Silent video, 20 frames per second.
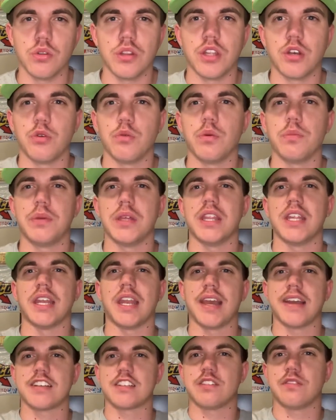then it would be the
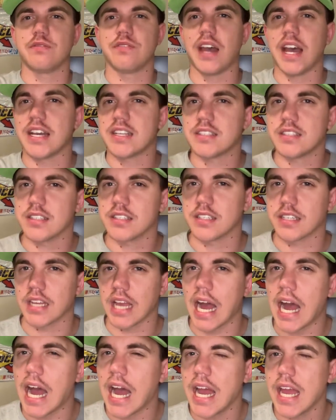next fastest
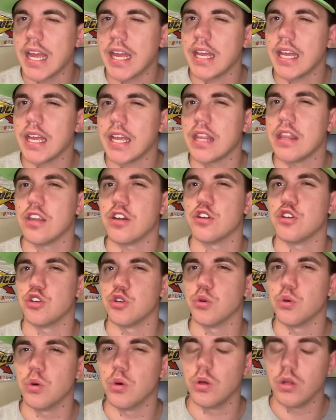guy in their
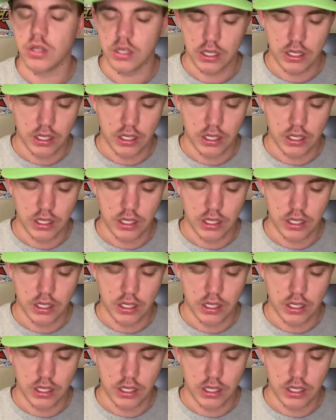duel.